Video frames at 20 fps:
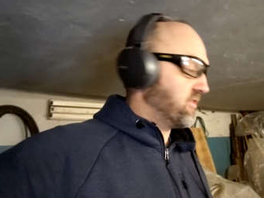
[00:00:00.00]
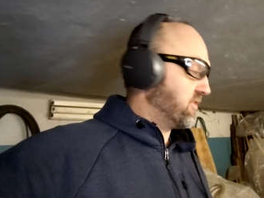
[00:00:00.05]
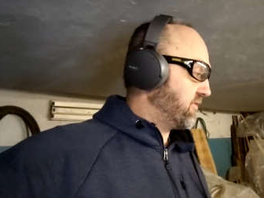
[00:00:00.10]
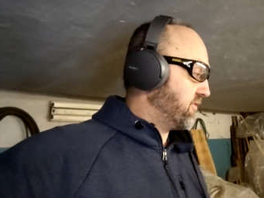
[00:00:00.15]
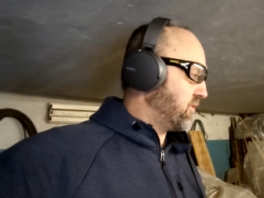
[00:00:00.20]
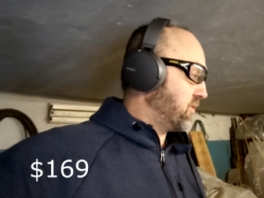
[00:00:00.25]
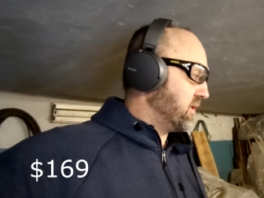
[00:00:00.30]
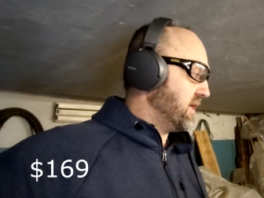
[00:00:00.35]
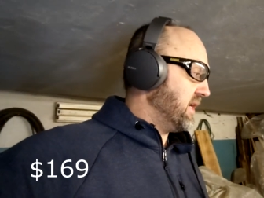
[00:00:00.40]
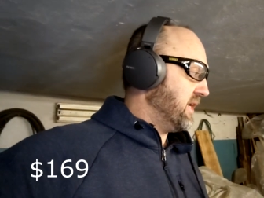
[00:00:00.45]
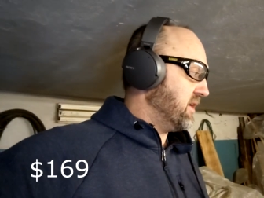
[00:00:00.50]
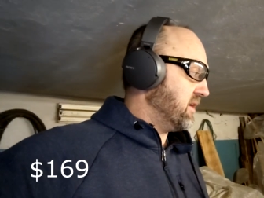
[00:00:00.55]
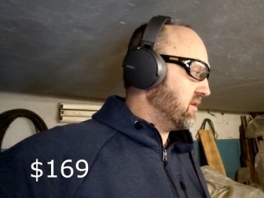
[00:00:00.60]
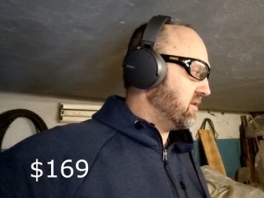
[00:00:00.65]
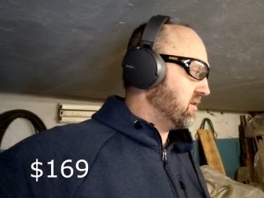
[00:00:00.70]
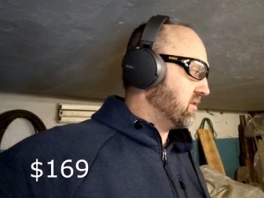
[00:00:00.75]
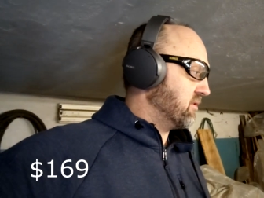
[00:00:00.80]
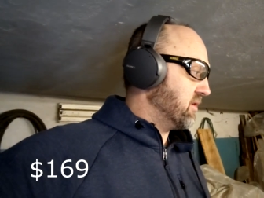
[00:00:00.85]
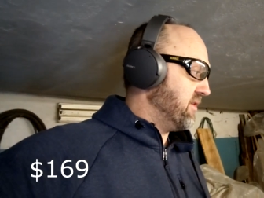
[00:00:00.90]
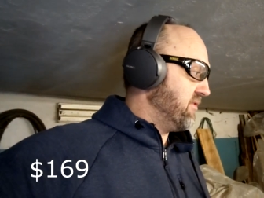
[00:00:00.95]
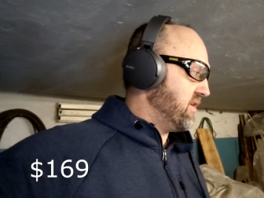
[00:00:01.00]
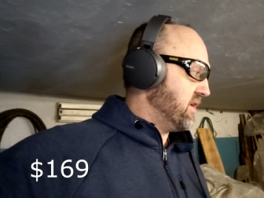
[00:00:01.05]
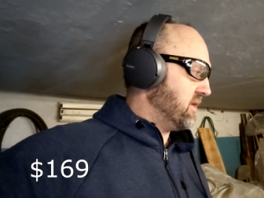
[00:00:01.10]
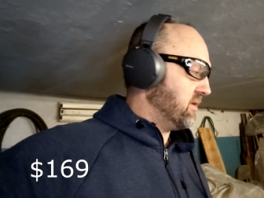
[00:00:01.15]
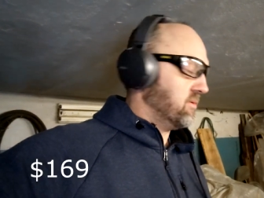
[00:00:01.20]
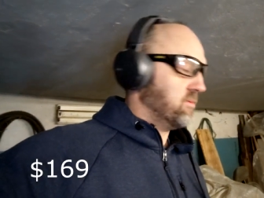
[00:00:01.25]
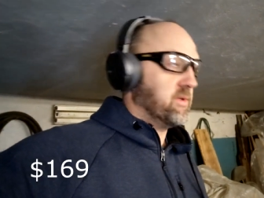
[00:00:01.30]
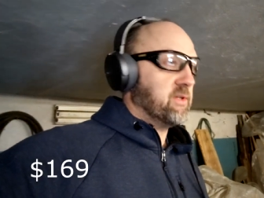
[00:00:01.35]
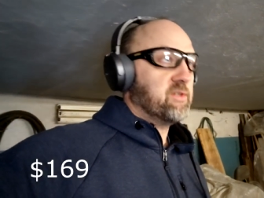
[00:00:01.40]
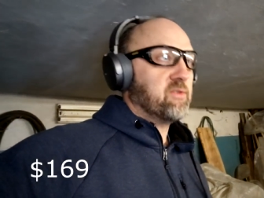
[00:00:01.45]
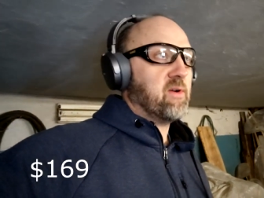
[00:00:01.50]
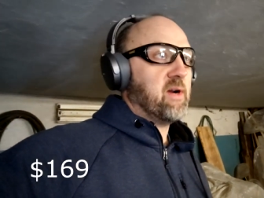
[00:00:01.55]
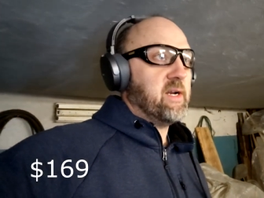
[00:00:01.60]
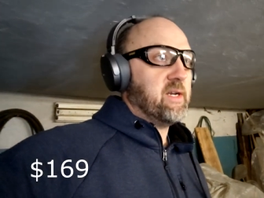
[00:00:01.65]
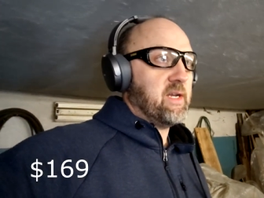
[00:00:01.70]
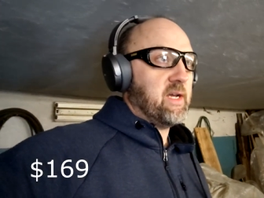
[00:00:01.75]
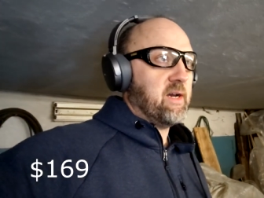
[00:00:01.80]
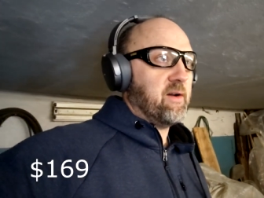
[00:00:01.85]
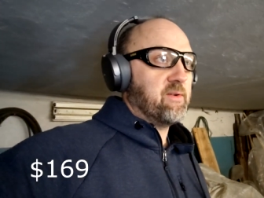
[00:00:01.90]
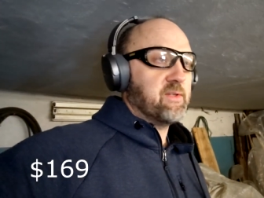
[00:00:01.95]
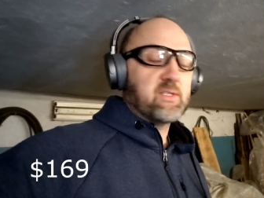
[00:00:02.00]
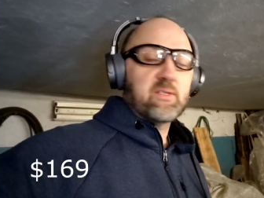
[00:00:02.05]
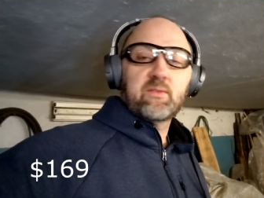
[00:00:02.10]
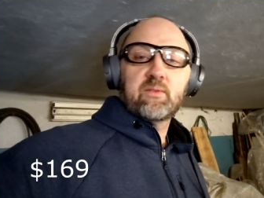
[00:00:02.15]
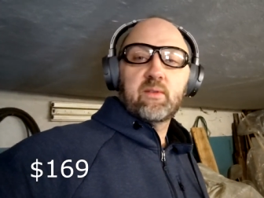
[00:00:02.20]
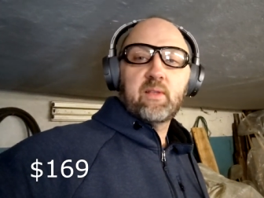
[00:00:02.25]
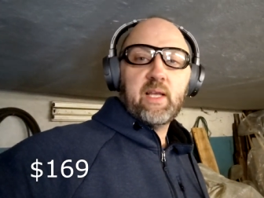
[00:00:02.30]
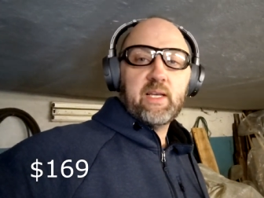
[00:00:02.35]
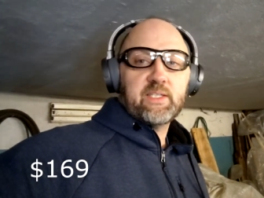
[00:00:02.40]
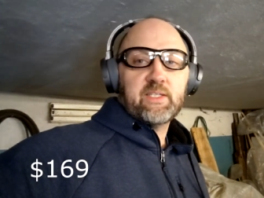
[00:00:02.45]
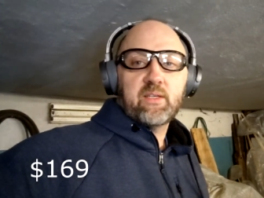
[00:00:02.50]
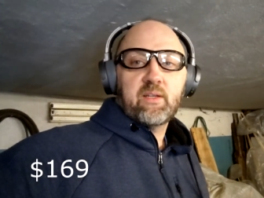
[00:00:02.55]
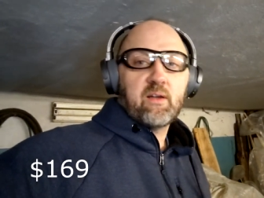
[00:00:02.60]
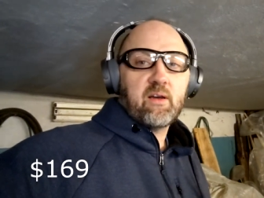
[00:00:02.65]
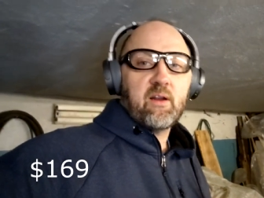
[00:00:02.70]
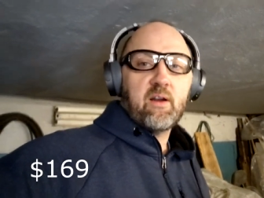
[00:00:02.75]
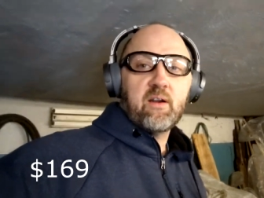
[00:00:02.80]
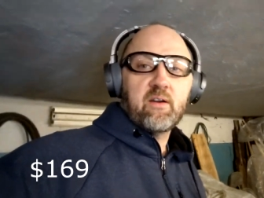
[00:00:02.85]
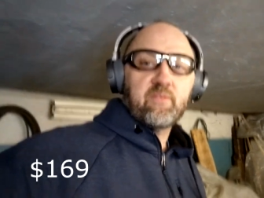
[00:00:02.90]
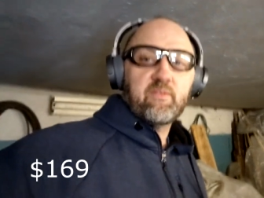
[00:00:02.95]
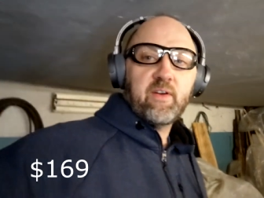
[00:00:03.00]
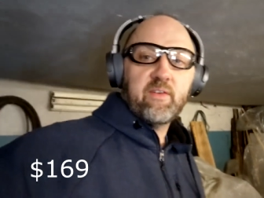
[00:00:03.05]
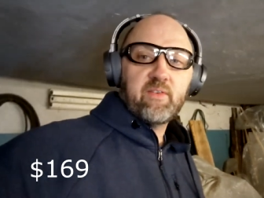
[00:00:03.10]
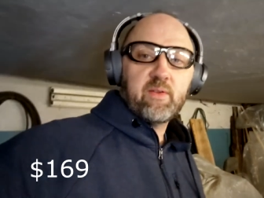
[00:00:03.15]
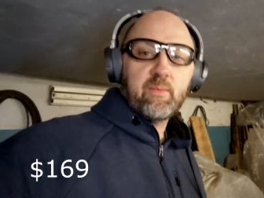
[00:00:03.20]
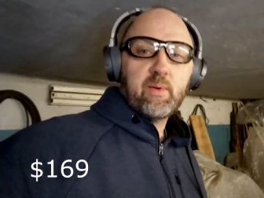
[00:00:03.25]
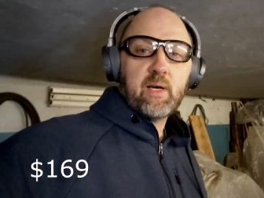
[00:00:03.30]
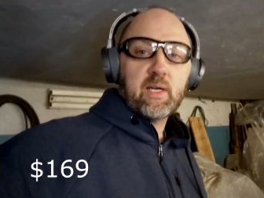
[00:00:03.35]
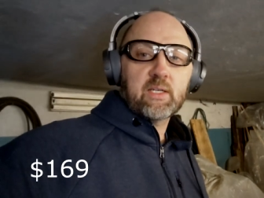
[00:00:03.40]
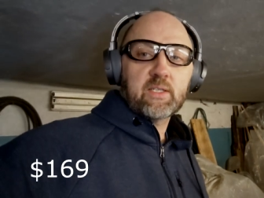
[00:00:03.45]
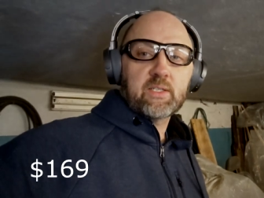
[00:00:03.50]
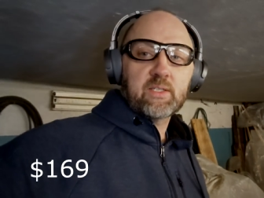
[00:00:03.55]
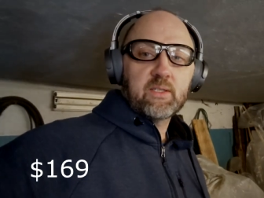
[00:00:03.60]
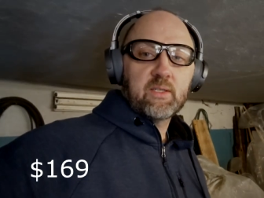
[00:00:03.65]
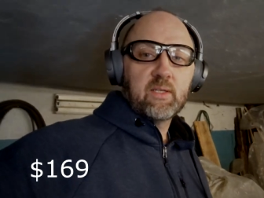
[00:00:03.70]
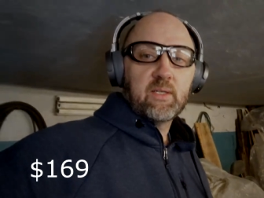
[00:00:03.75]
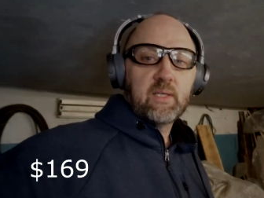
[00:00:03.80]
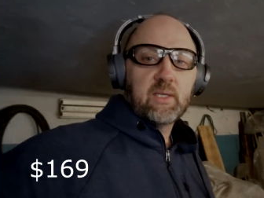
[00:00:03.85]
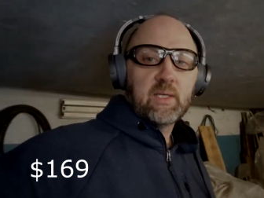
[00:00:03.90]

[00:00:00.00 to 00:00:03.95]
for 4,800 Griven, which right now is less than 150 bucks.